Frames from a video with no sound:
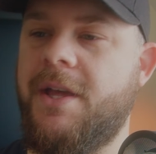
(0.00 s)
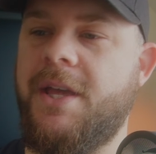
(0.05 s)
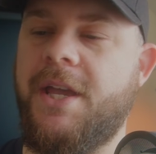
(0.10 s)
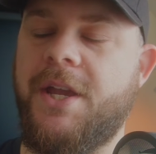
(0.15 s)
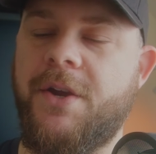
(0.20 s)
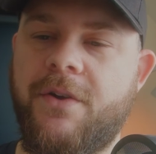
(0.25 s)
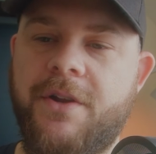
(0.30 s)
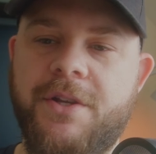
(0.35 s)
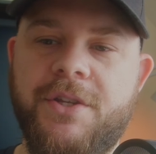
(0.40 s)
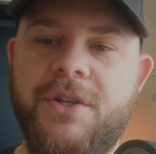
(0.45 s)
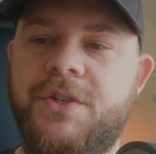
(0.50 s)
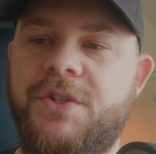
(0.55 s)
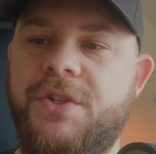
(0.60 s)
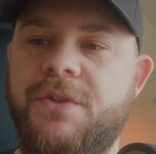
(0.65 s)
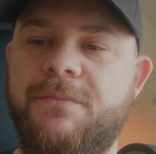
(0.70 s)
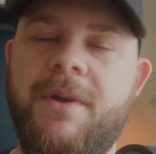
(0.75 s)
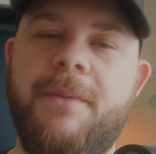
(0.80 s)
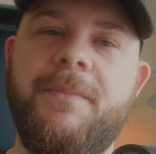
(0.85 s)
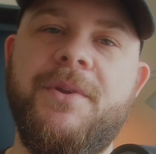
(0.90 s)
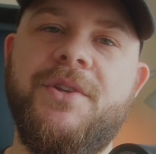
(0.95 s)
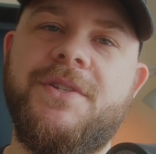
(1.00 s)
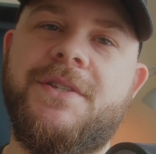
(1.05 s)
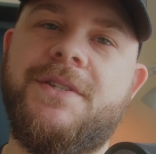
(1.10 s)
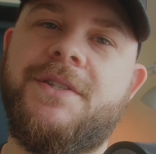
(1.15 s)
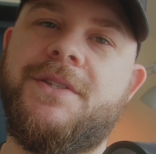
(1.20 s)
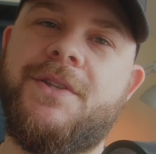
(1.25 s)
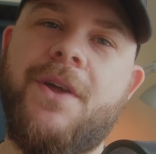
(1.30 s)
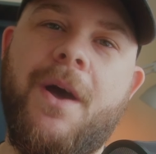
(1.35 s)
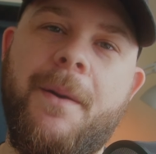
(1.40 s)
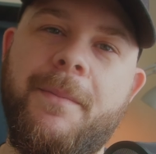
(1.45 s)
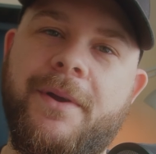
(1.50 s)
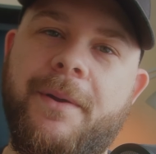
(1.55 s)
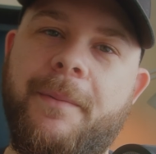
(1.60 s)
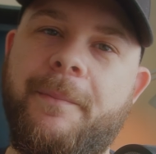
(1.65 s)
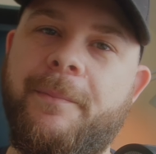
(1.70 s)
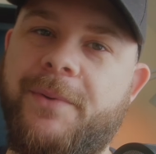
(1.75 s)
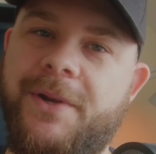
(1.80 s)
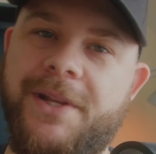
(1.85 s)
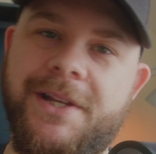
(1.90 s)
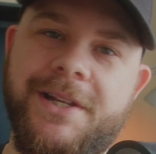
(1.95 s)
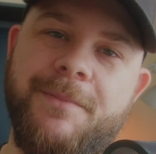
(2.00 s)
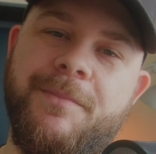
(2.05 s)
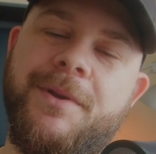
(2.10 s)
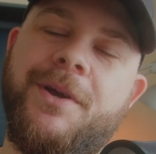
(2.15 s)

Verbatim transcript: here on YouTube, maybe just stop completely.